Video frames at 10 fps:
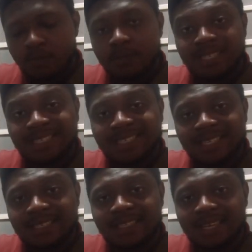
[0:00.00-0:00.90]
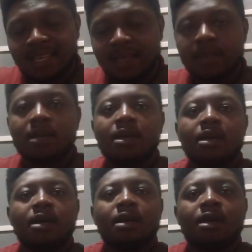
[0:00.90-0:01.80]
the 6th string.
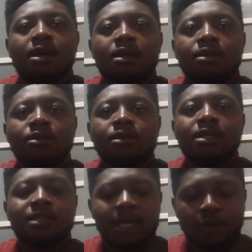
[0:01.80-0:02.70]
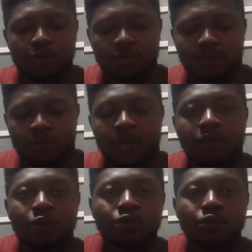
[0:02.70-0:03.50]
These are notes when the root